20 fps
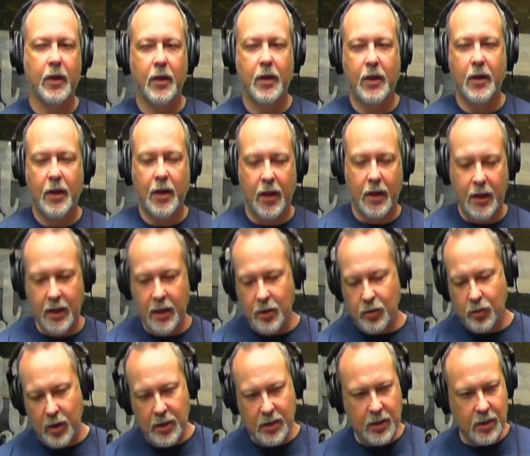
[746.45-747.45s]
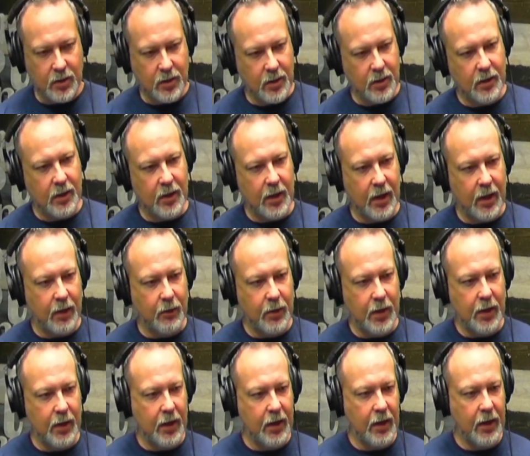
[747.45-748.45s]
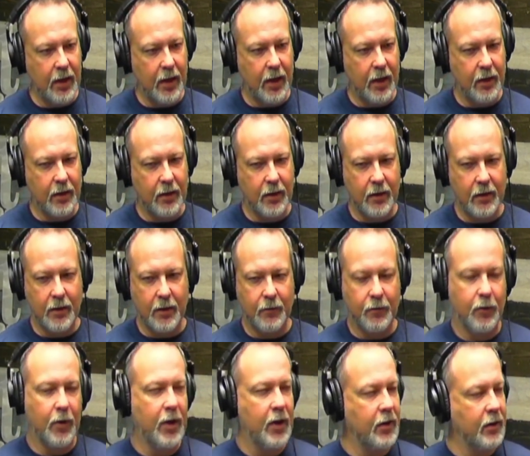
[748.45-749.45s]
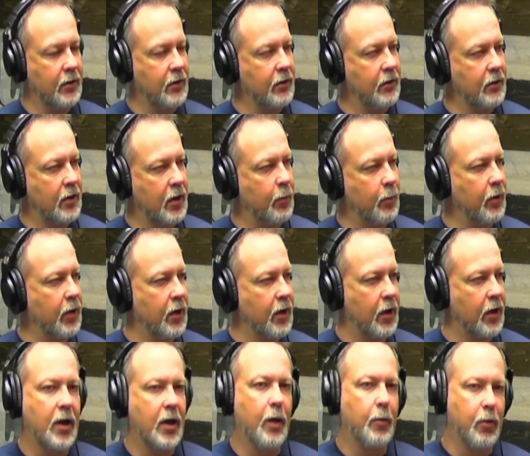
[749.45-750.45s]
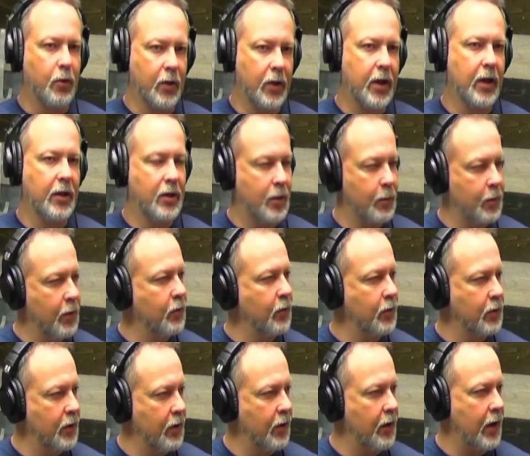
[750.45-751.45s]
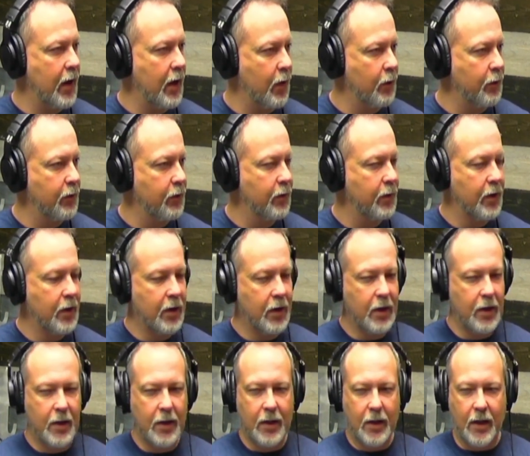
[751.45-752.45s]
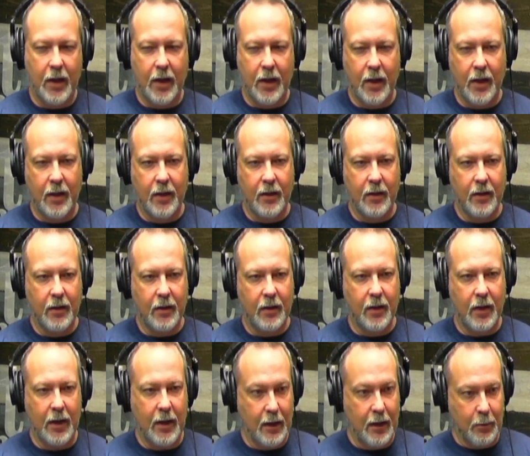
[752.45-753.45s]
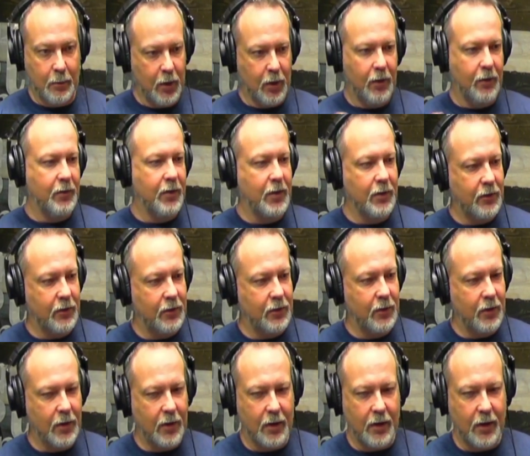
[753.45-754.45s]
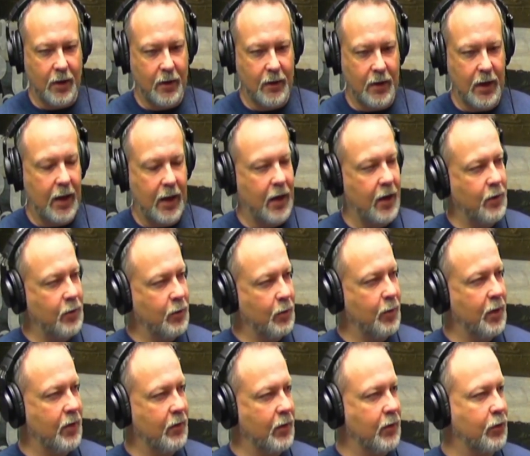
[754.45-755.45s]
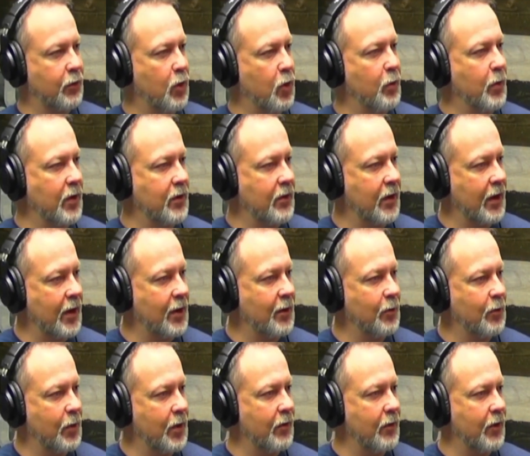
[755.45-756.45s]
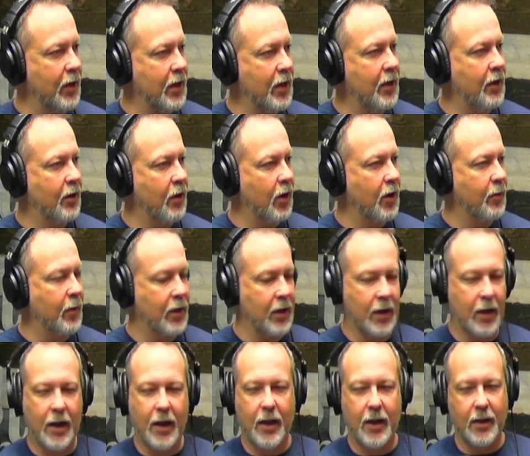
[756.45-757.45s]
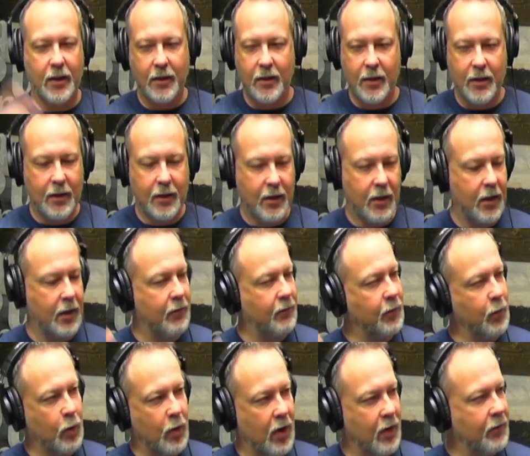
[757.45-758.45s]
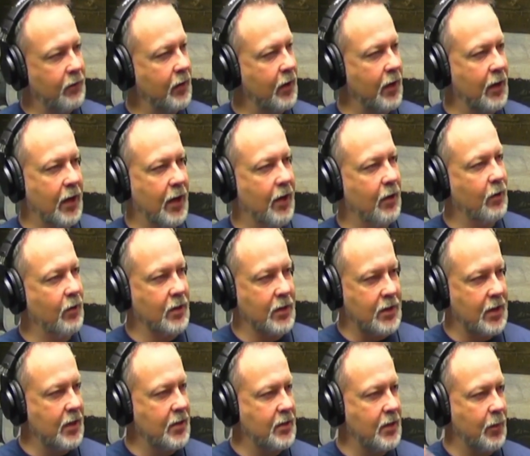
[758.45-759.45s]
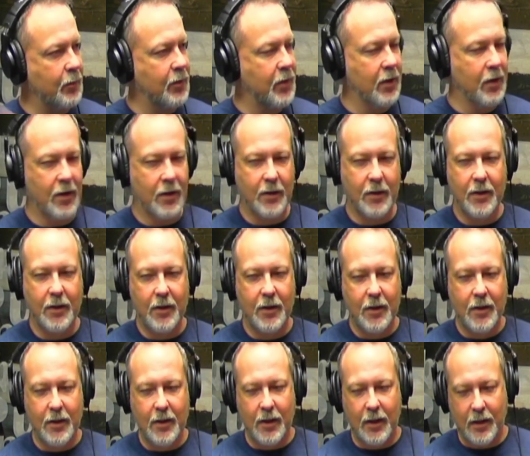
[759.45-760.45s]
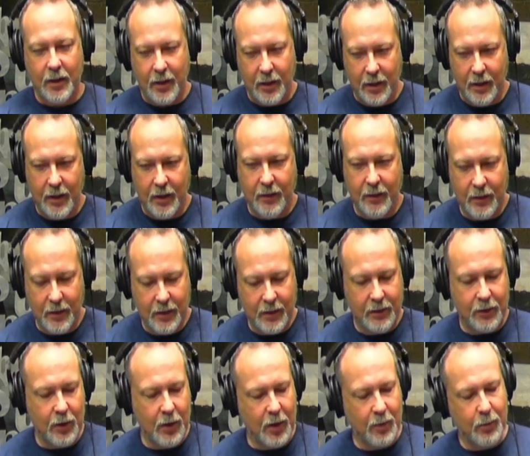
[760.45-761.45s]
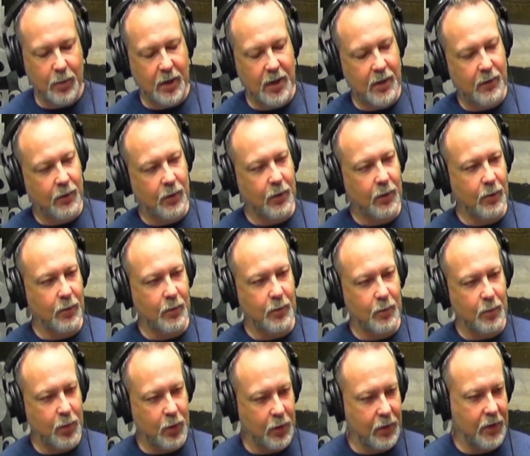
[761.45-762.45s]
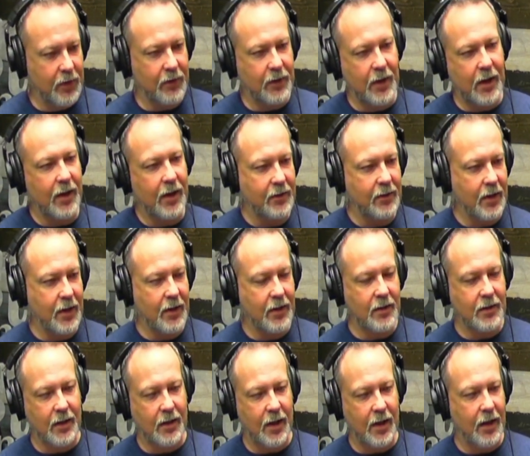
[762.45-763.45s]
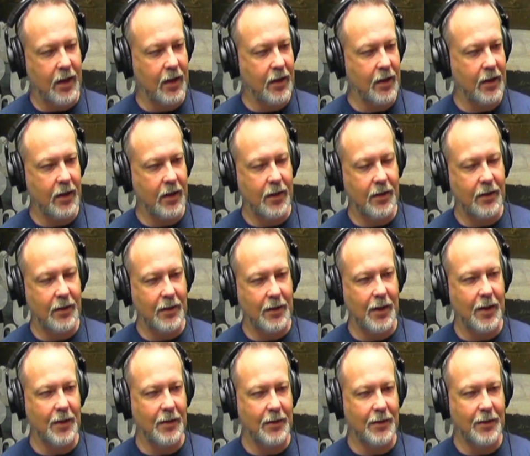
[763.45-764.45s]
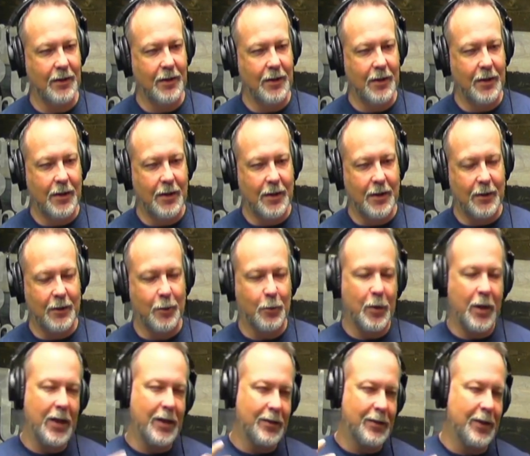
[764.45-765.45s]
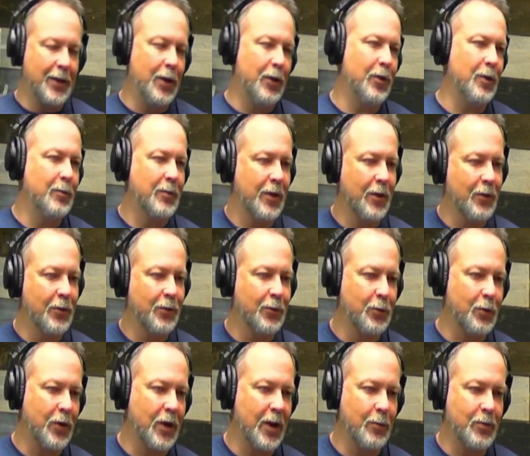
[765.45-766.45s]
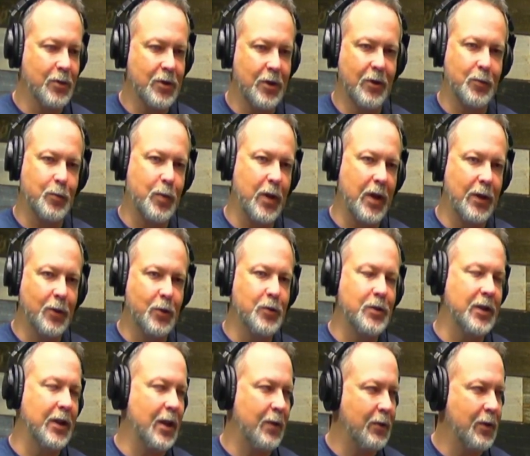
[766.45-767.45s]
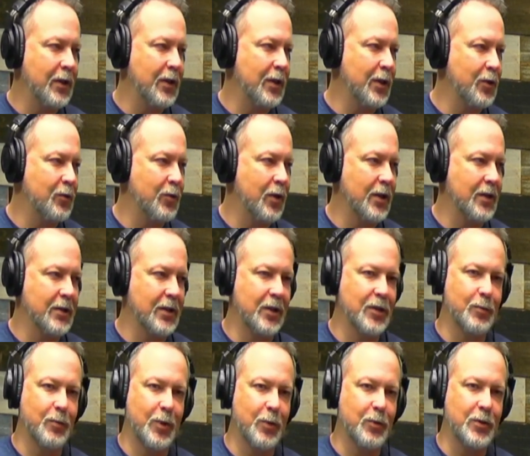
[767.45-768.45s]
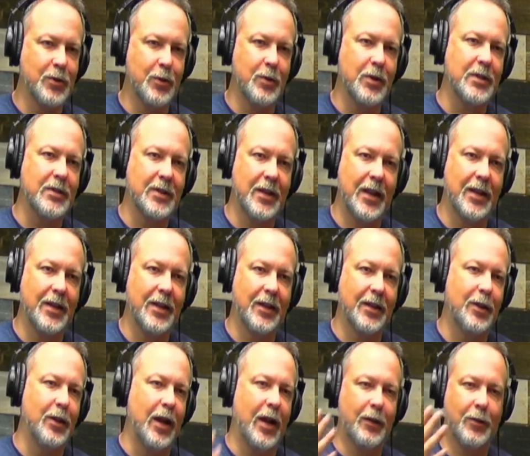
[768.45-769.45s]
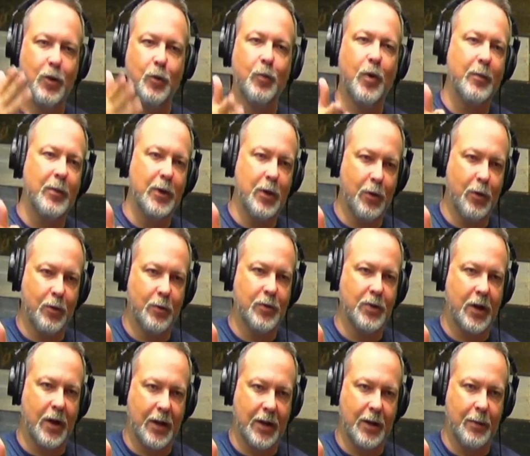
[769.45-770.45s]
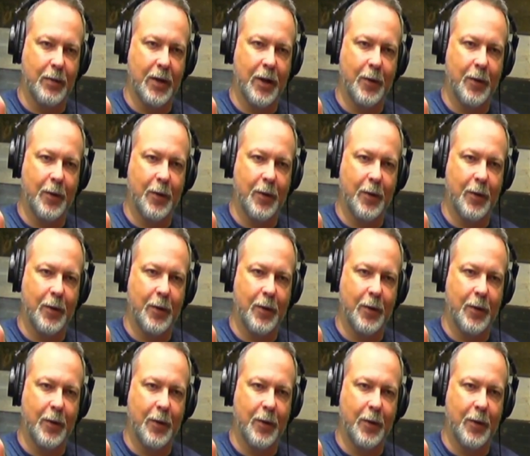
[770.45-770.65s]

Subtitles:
And then he transitioned to he had a friend, a couple had come over to their house. And in the middle of this, they got into a bit of a skirmish. They got into a bit of a heated argument, and the guy kind of flew off the handle and said something. And this young believer pulled this guy aside, and he said, hey, and the way to hear him tell the story, and I'm sure it's probably losing everything in translation, but it was so exciting. You probably know who I'm talking about.